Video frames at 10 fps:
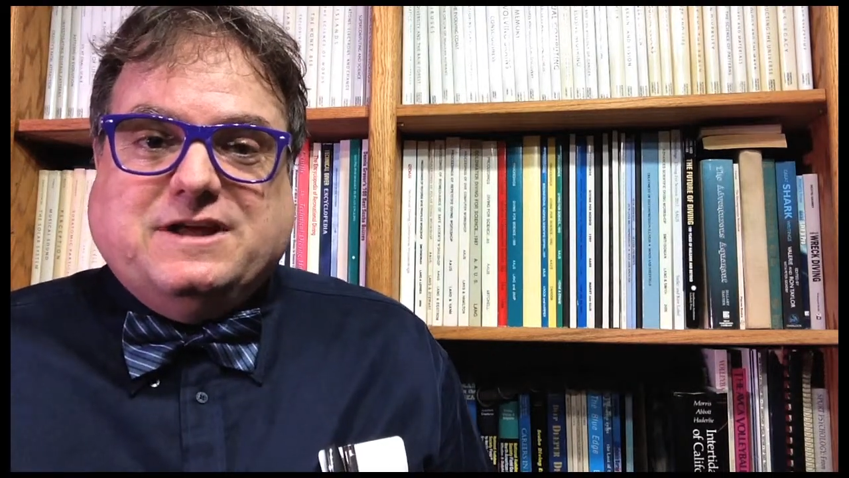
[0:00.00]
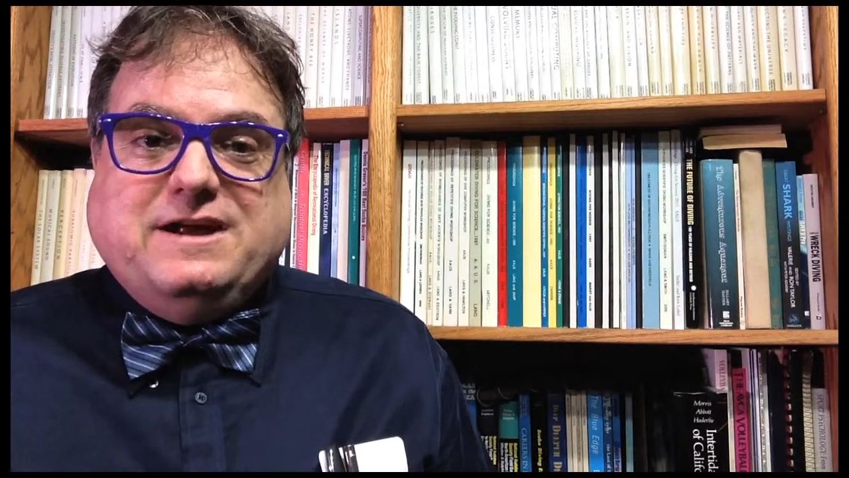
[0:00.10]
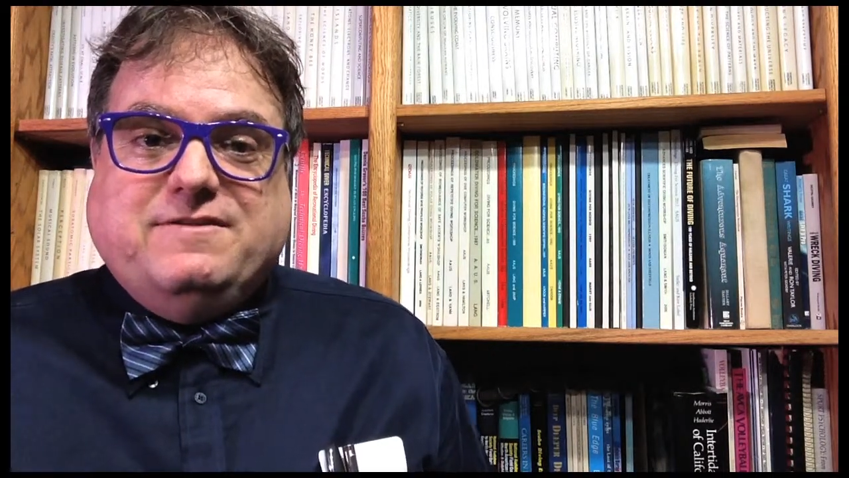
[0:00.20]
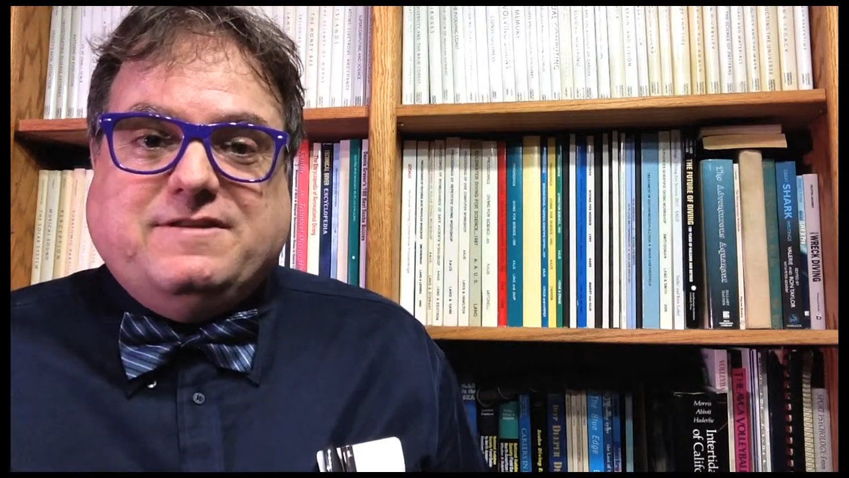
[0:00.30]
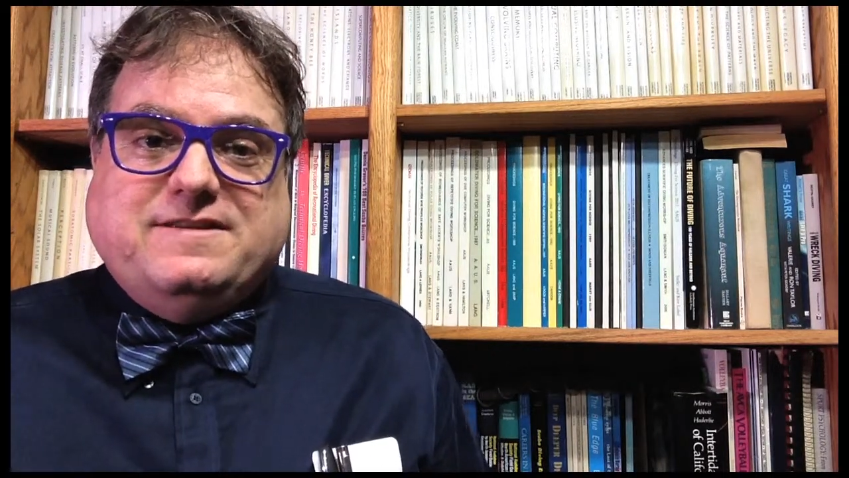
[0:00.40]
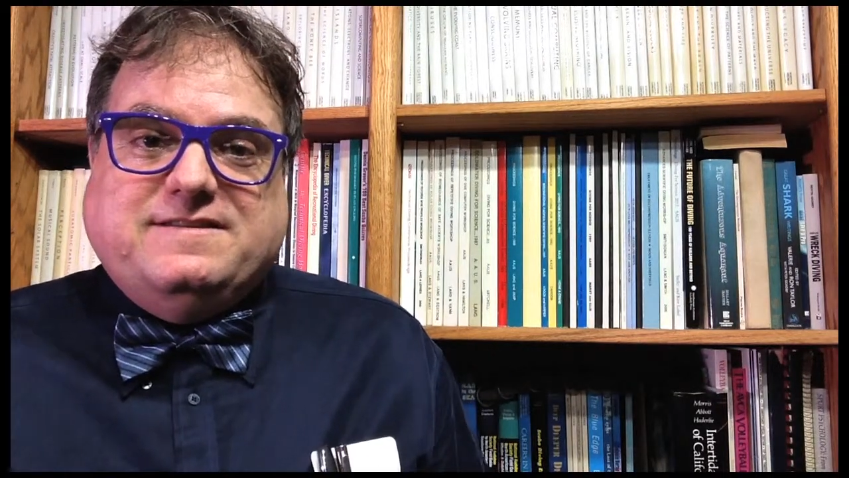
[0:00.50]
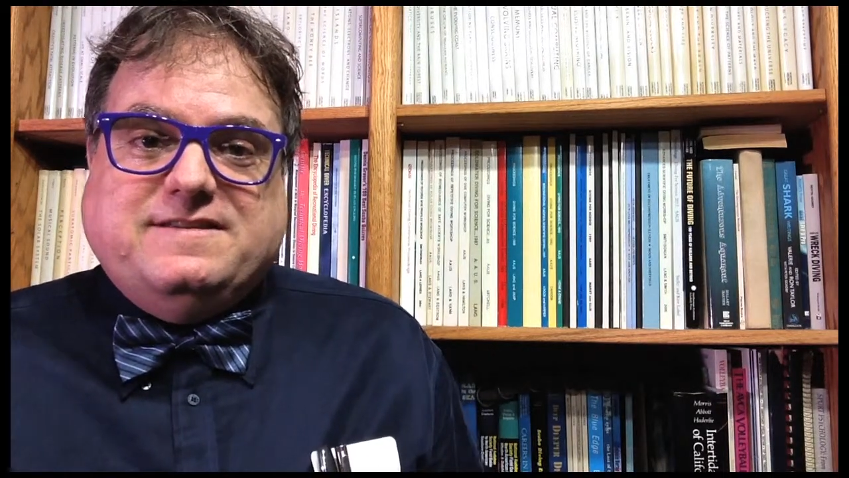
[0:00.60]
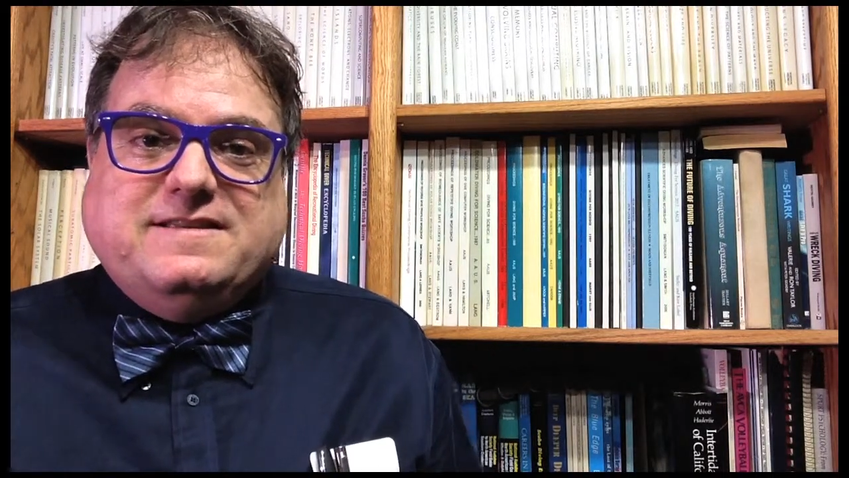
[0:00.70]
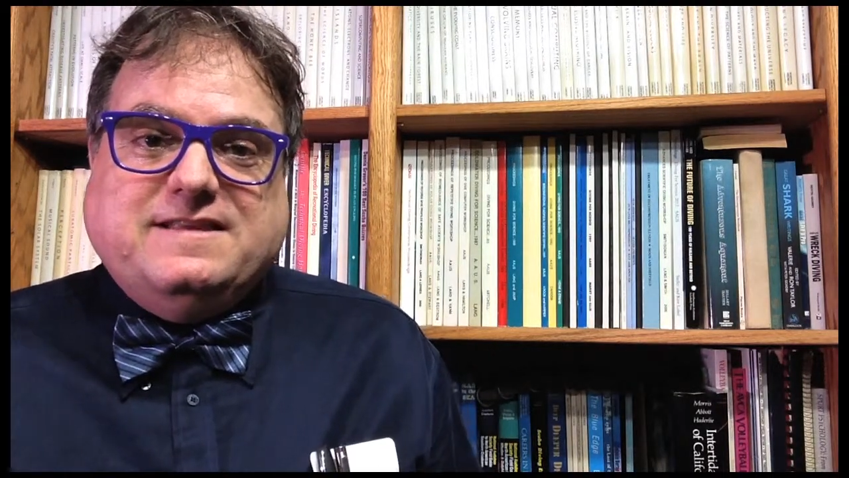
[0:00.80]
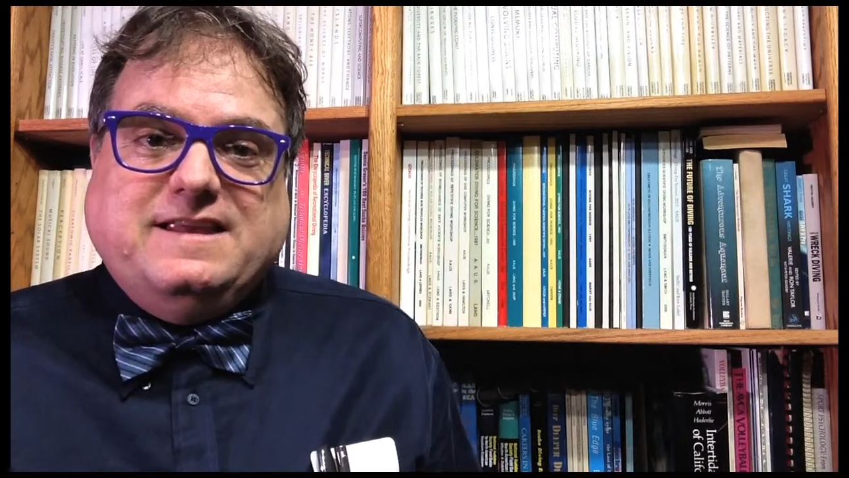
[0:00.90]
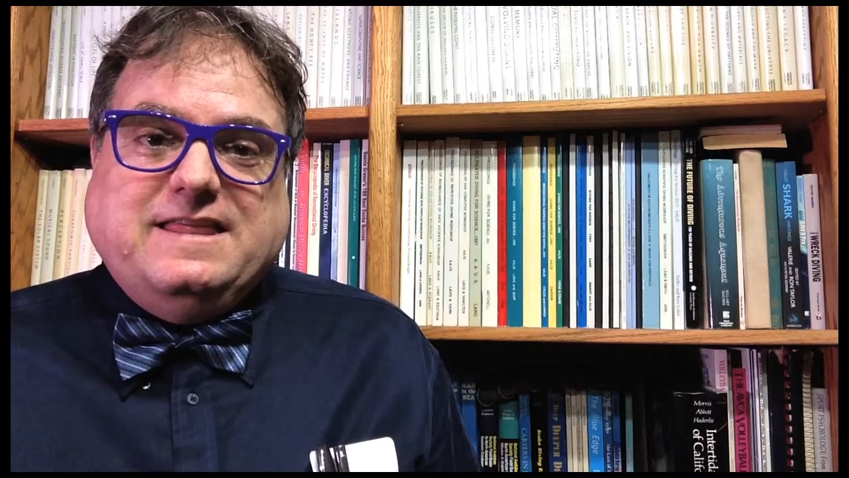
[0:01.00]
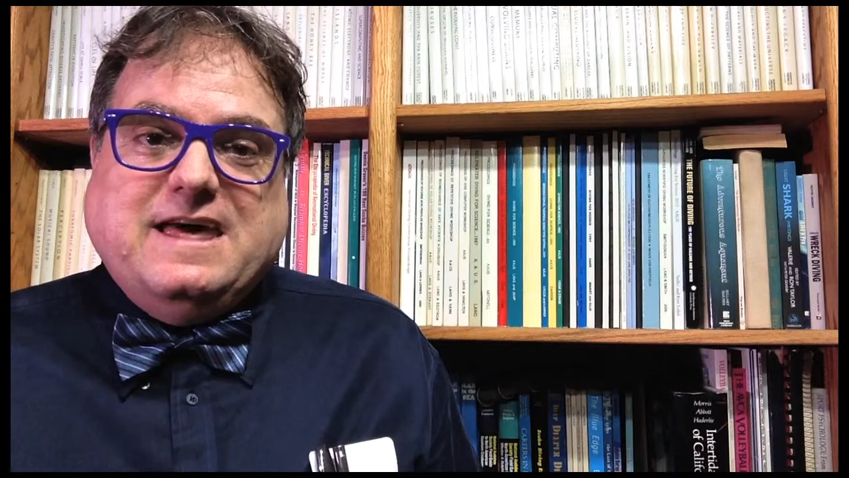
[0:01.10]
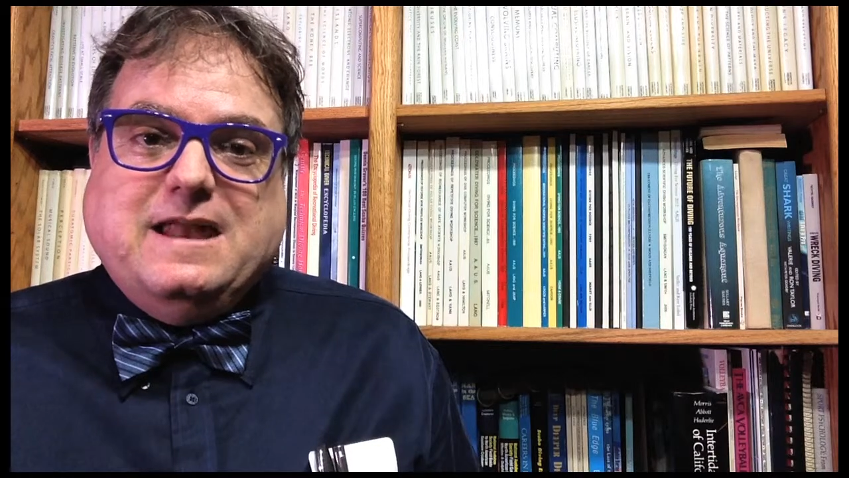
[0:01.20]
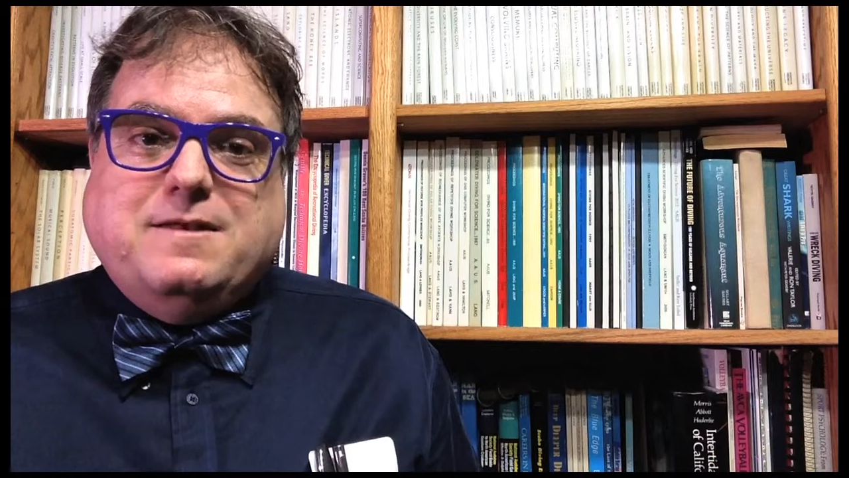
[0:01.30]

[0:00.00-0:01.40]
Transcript: Heinrich is leading that,